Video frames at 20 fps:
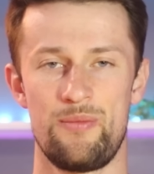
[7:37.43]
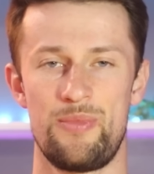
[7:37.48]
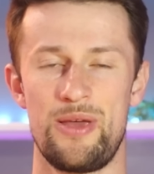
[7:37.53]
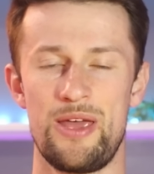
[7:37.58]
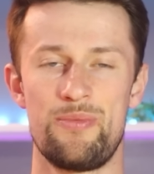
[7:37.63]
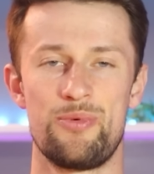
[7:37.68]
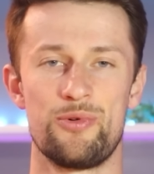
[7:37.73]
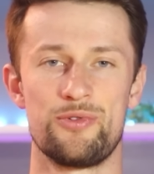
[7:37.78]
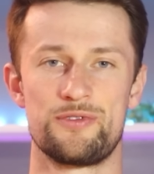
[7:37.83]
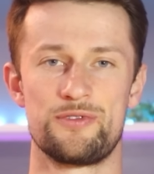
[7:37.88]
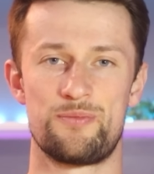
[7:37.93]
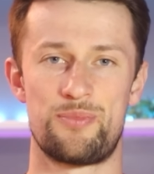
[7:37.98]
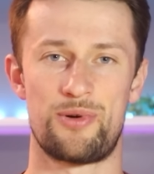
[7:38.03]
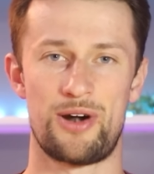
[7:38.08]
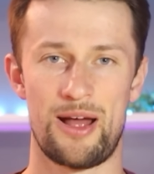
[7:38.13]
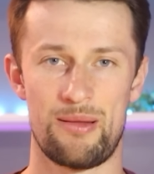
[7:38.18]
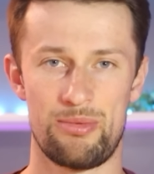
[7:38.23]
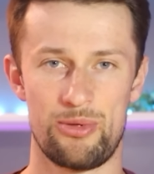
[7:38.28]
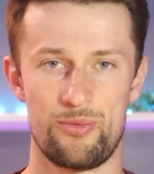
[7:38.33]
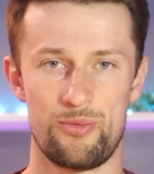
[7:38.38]
People's
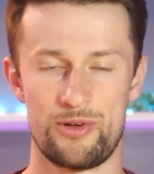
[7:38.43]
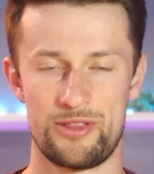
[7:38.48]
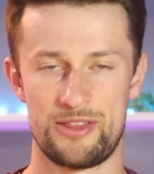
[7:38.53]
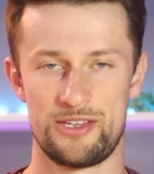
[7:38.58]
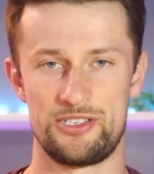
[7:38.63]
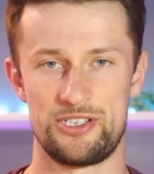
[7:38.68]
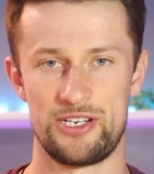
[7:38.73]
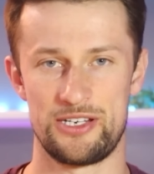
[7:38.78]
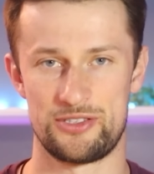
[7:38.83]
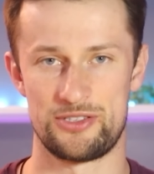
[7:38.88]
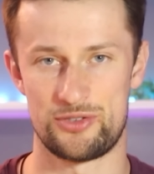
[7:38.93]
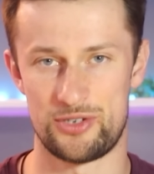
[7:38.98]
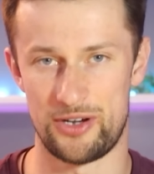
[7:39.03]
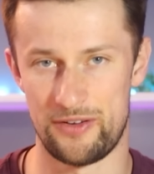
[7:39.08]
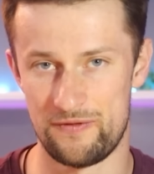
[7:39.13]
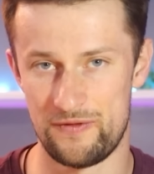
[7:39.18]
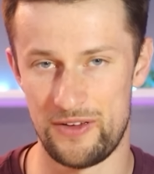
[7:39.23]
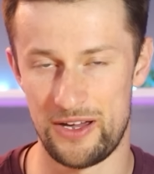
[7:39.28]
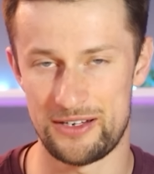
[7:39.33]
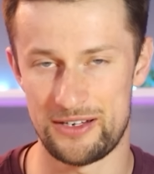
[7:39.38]
problem with the Chase
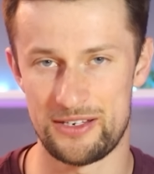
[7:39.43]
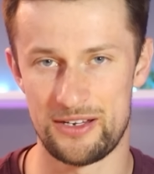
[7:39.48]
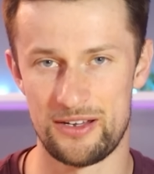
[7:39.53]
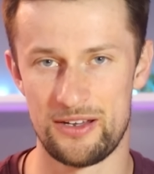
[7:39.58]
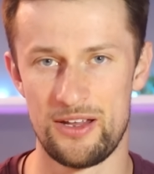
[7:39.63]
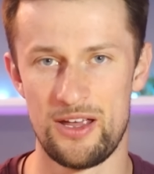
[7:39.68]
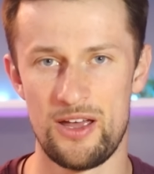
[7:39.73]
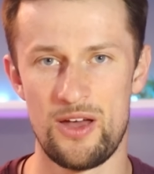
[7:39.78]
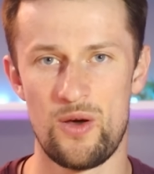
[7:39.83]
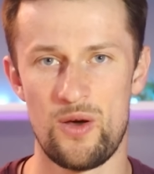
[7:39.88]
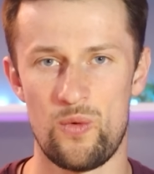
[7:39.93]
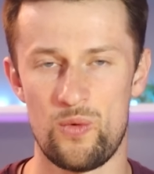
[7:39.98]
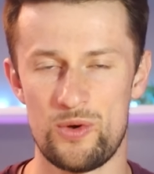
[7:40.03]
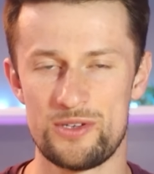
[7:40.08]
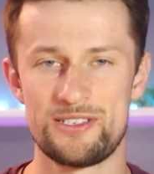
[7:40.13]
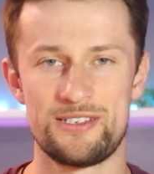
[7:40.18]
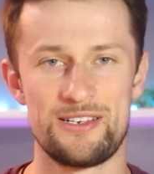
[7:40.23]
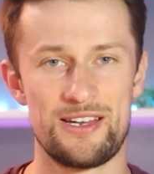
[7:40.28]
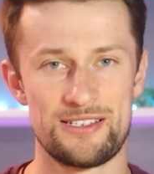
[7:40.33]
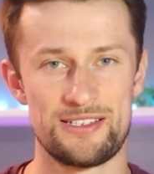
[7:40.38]
Trifecta
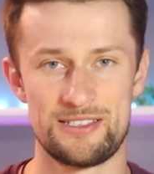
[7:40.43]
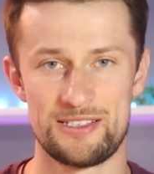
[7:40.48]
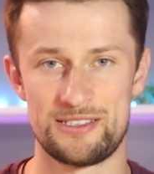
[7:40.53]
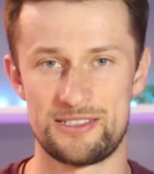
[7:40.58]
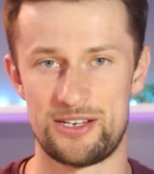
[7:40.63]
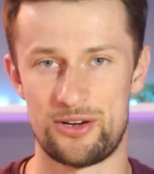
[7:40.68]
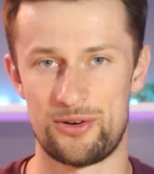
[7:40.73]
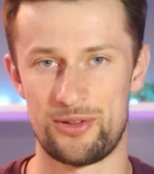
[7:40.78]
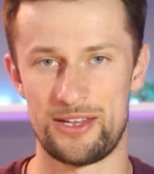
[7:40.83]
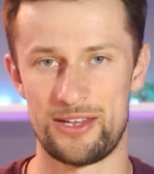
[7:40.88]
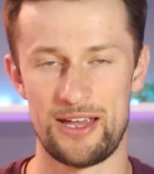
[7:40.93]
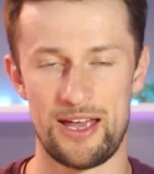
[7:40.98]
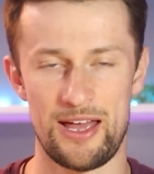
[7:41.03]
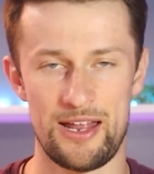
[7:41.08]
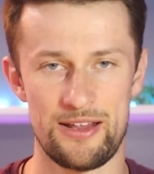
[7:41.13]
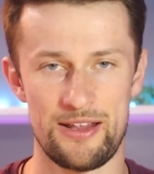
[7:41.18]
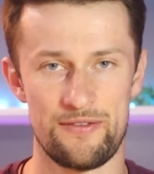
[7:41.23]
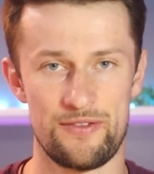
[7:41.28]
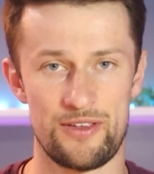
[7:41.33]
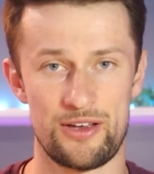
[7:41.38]
wasn't necessarily
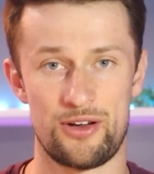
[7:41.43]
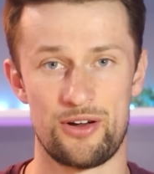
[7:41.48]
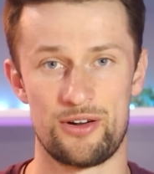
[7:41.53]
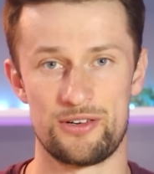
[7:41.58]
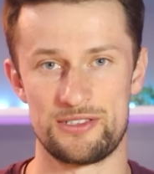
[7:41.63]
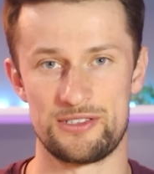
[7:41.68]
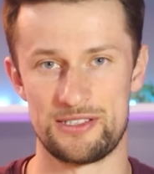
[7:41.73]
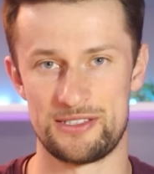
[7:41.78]
any of the cards